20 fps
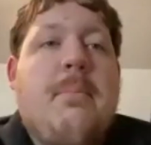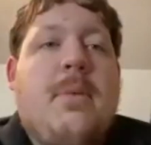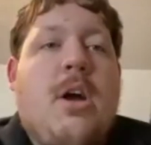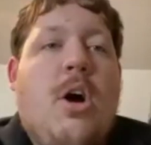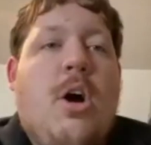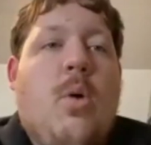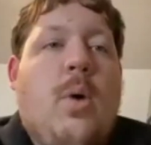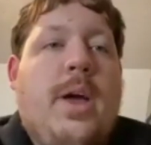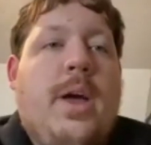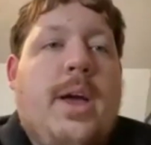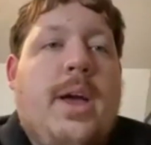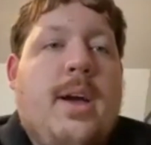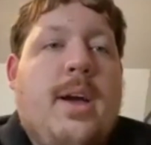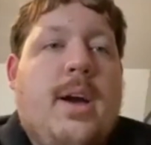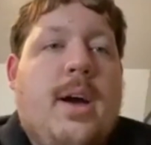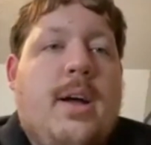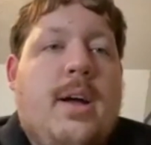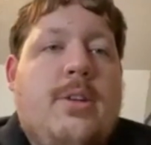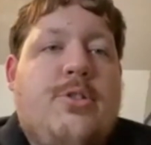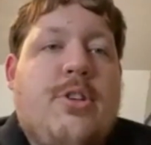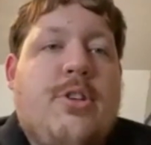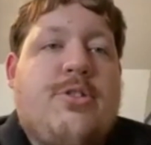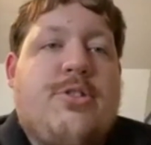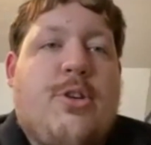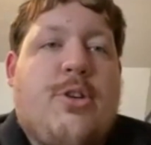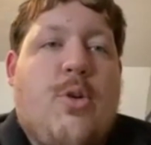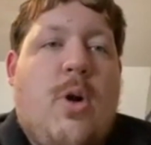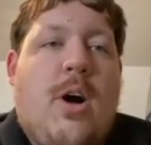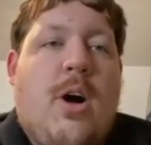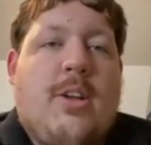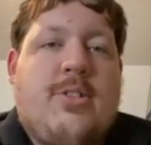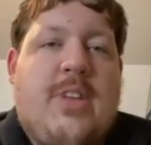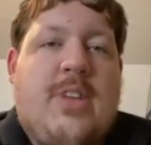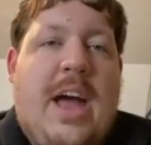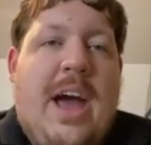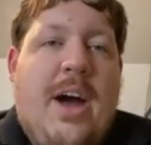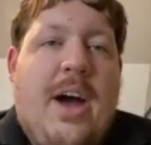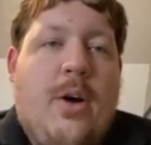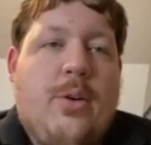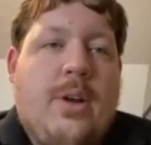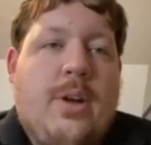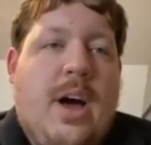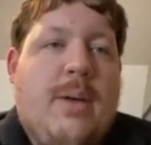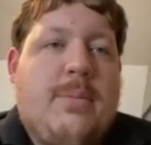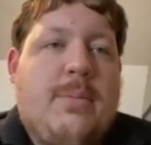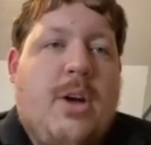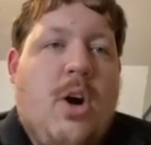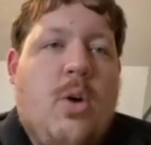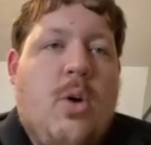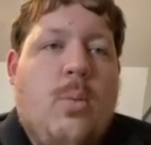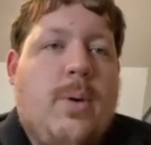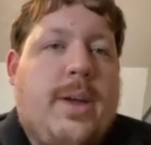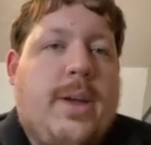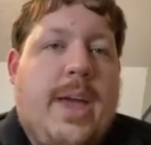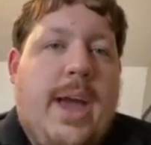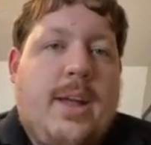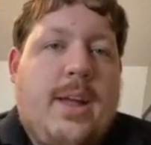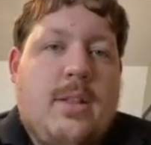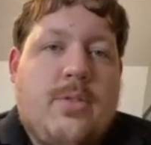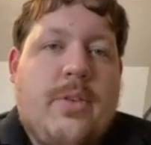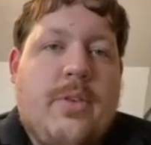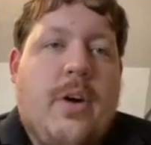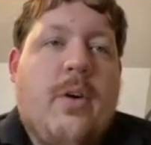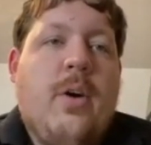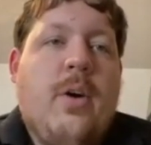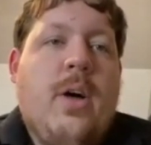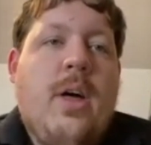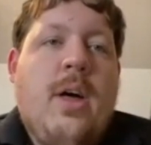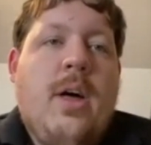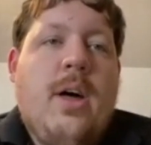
going just across town. I'm going with Gainesville.